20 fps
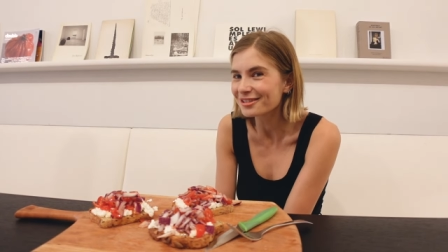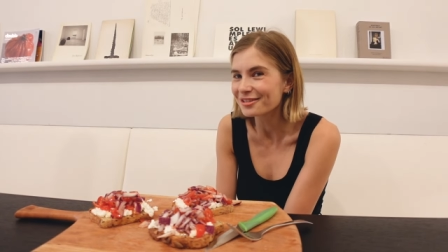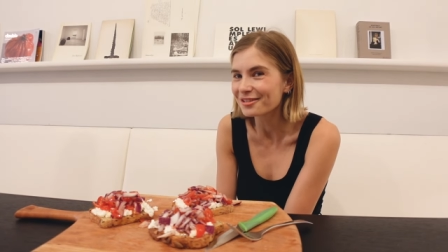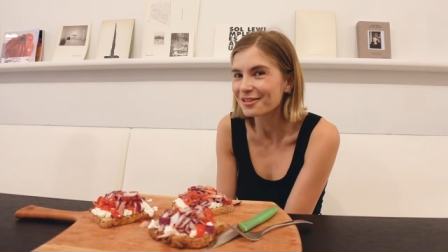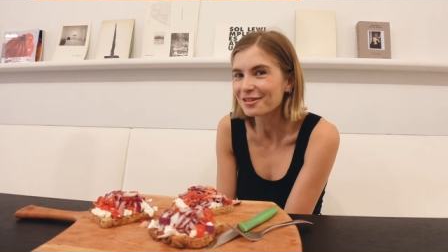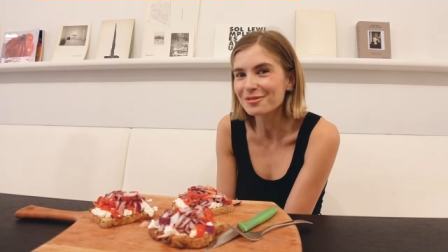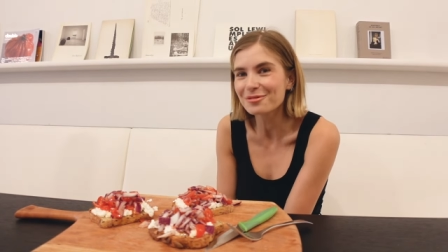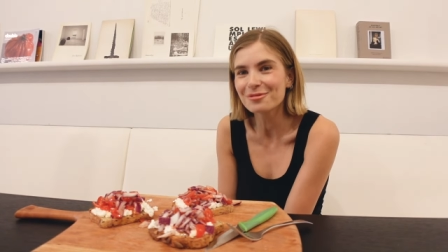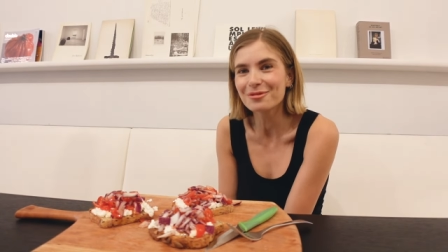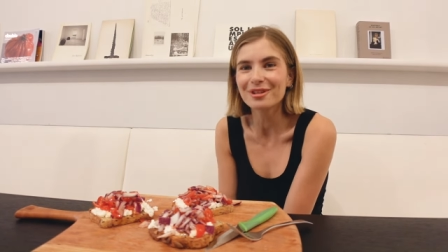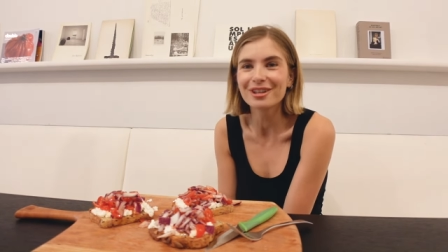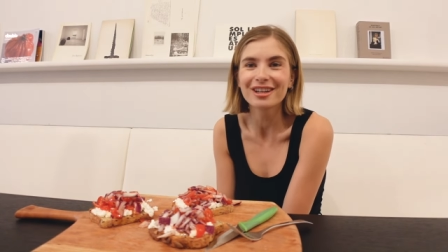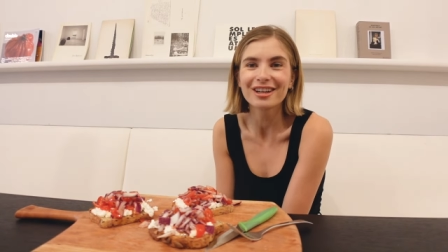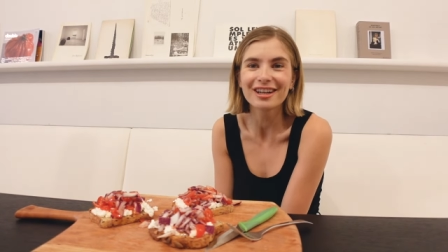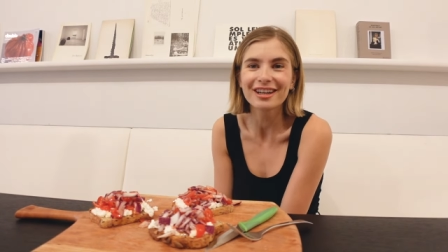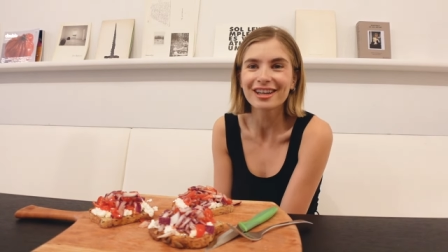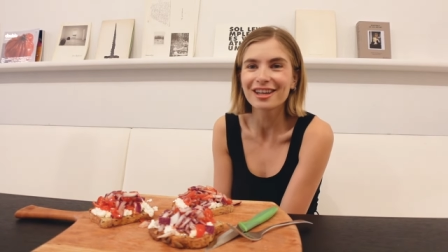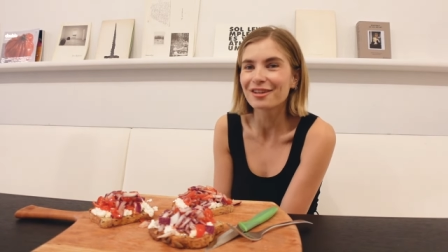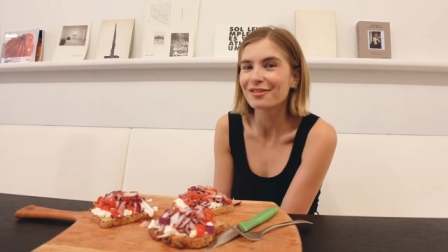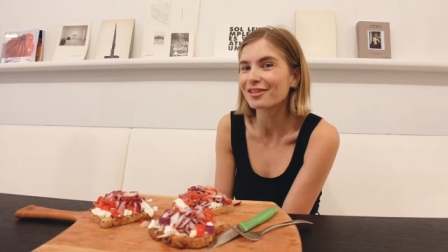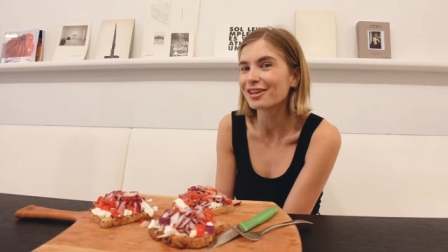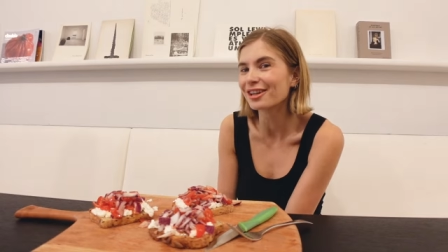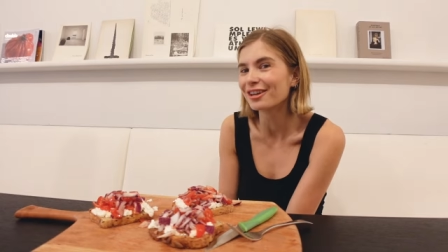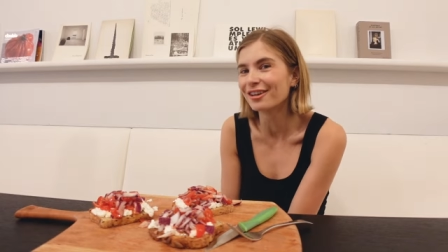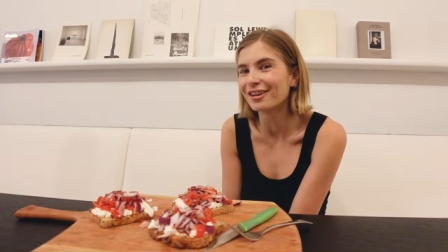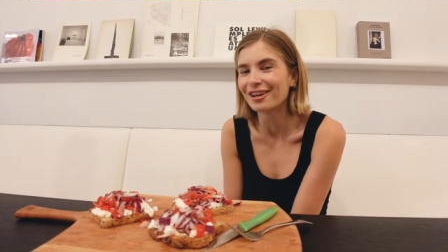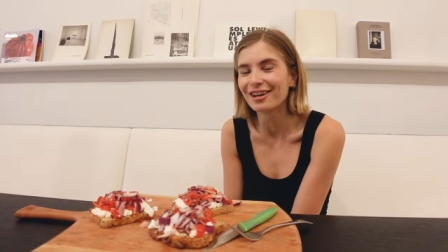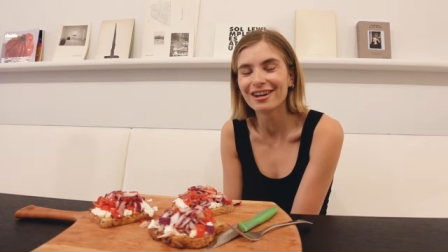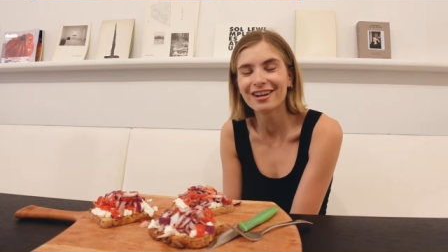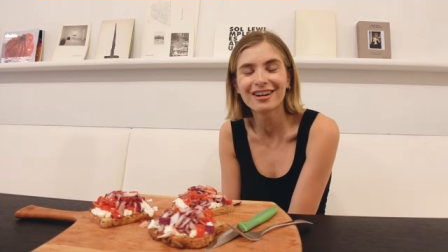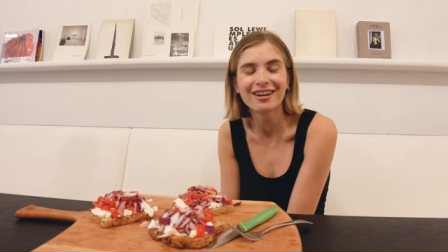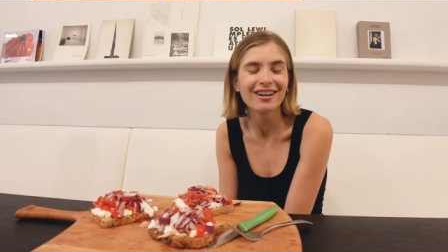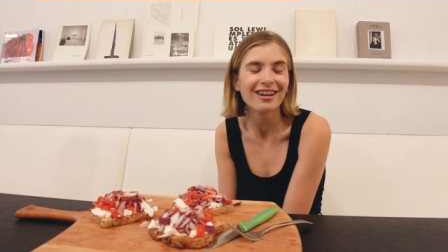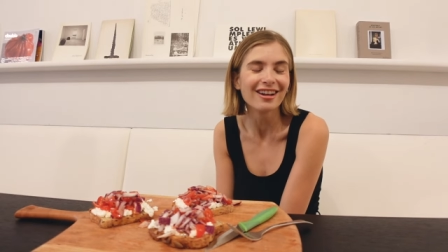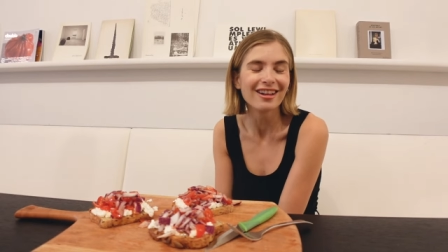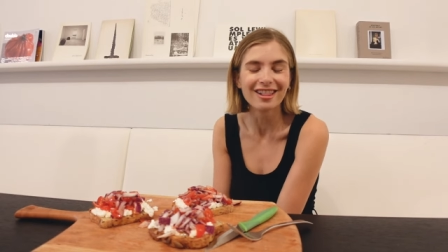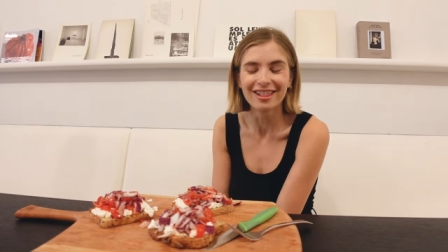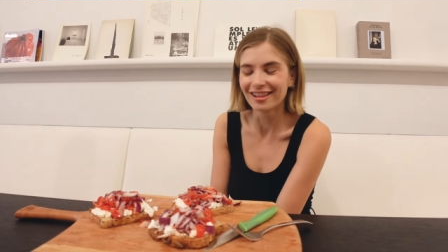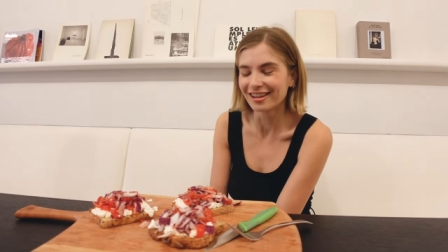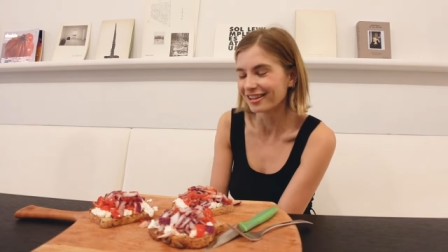You know, we're giving her
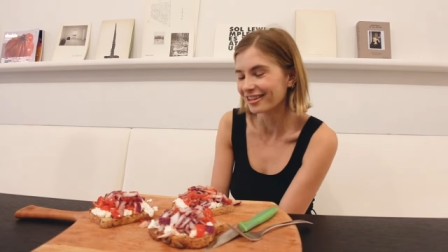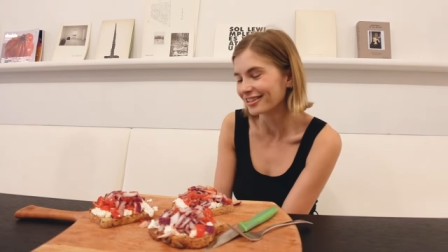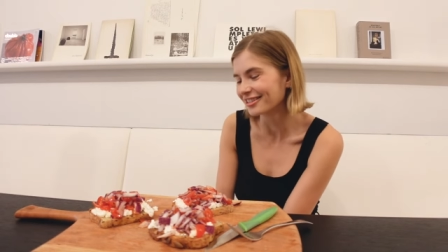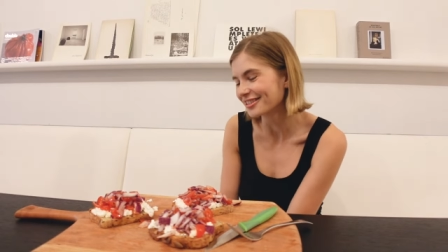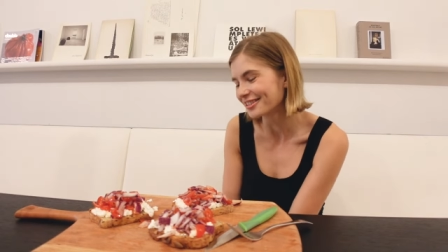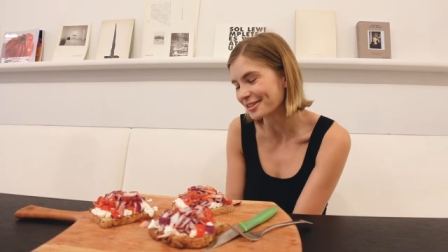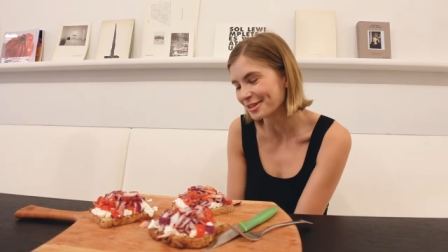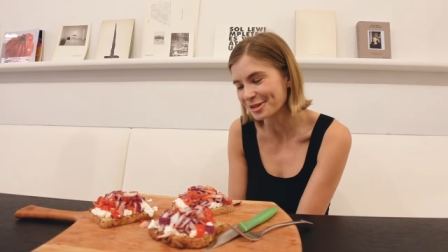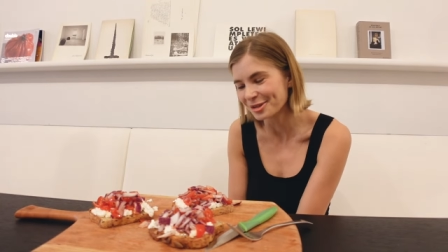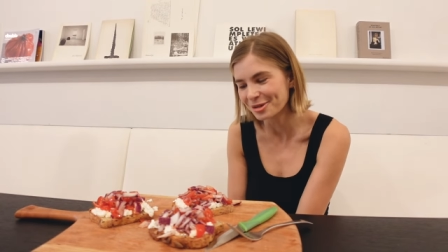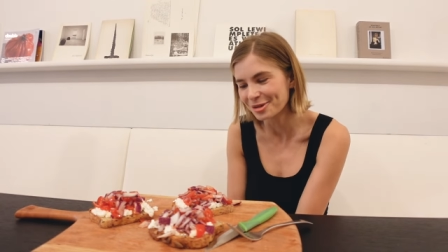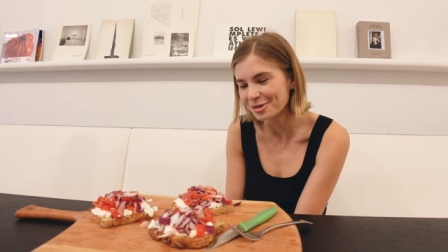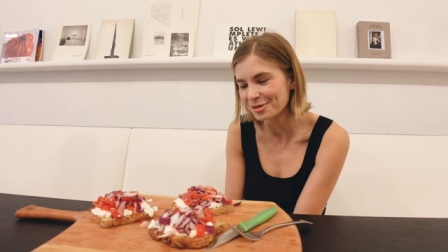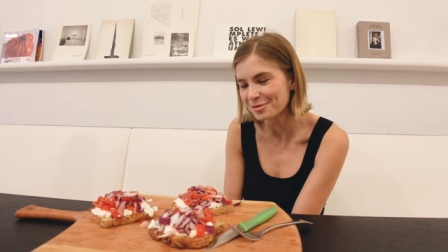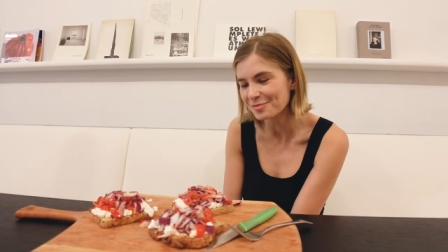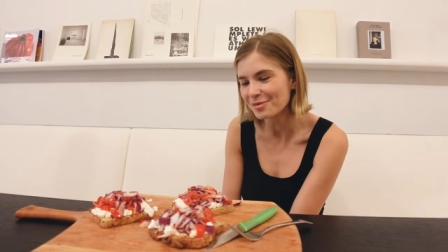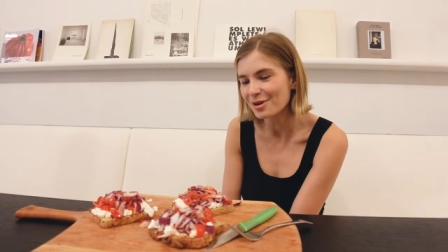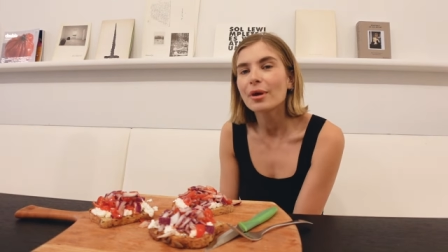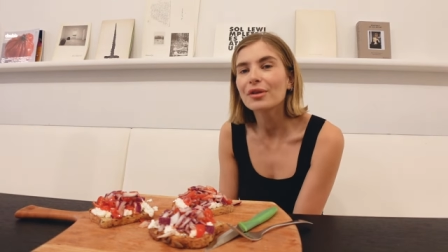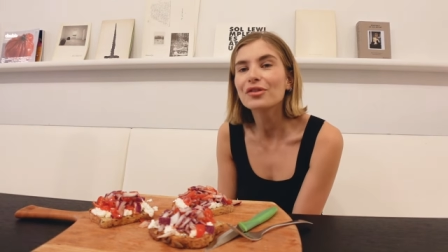a little soup.